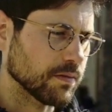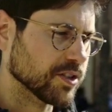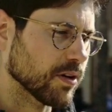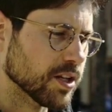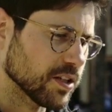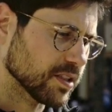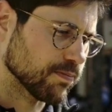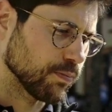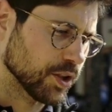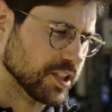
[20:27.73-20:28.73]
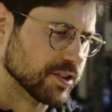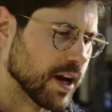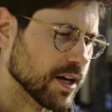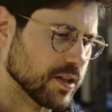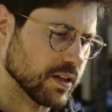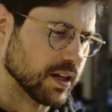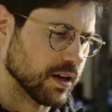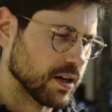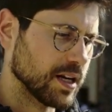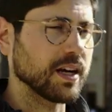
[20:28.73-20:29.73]
My strategy is multi-strategy.
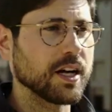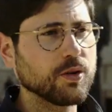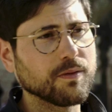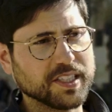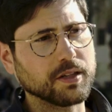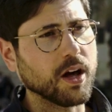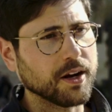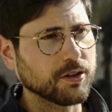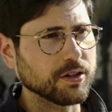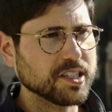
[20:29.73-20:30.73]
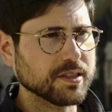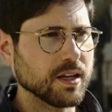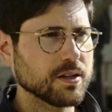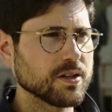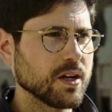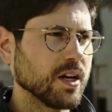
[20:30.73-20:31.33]
Like, I do invest a lot in early stage.